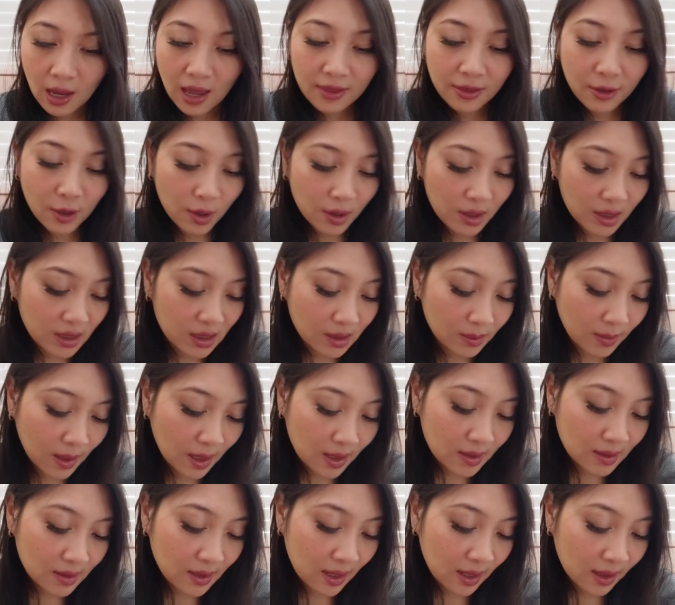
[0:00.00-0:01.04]
I thought it
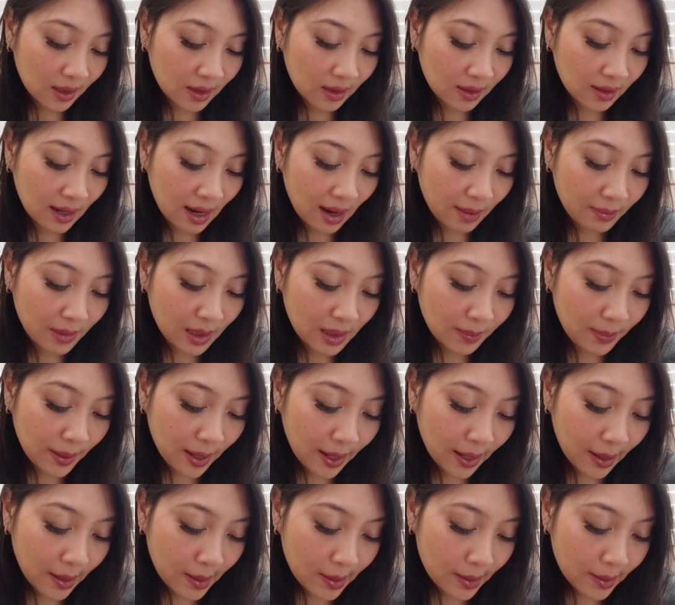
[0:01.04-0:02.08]
smells like a gummy
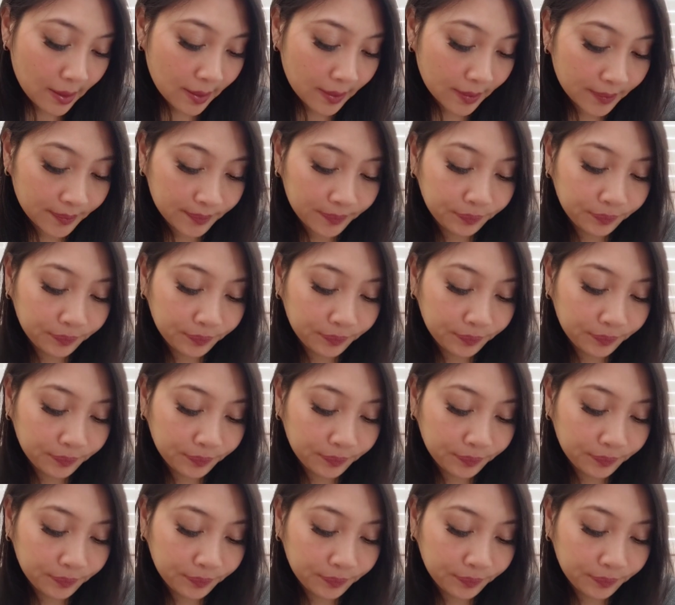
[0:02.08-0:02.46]
bear